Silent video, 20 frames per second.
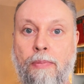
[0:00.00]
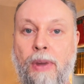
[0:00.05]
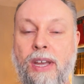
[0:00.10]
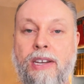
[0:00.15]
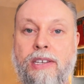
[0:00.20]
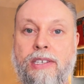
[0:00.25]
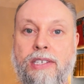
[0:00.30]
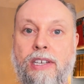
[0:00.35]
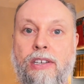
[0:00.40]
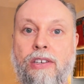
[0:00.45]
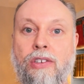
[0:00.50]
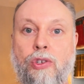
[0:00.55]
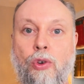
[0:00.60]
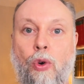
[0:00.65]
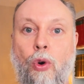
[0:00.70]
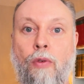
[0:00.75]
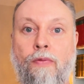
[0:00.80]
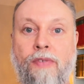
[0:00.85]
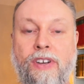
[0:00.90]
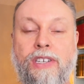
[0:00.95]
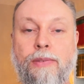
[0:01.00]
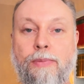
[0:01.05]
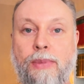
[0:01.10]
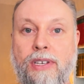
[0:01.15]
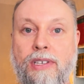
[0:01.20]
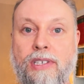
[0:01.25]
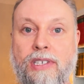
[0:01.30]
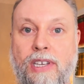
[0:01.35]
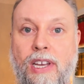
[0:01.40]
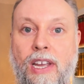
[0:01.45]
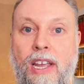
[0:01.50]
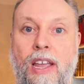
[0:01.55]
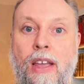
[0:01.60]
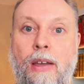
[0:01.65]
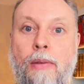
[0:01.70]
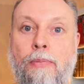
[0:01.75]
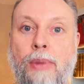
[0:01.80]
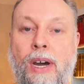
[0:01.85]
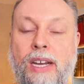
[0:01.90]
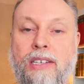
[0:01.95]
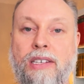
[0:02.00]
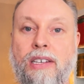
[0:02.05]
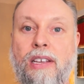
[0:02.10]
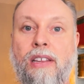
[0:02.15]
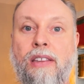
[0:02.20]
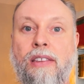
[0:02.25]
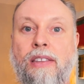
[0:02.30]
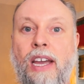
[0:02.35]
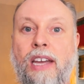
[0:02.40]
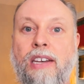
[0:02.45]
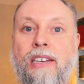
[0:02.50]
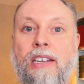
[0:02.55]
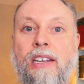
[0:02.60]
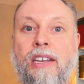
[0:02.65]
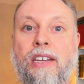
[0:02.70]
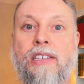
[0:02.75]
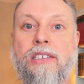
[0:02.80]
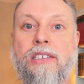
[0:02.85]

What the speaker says: medicines or vitamins, but that is